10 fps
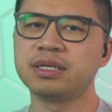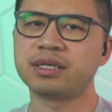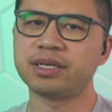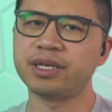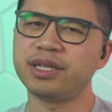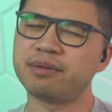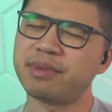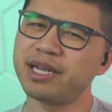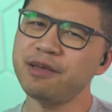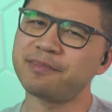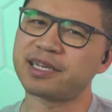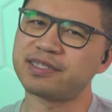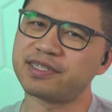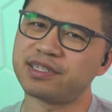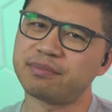In many
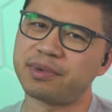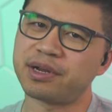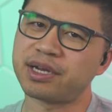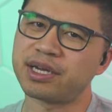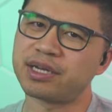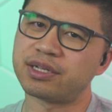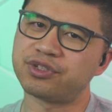places in America,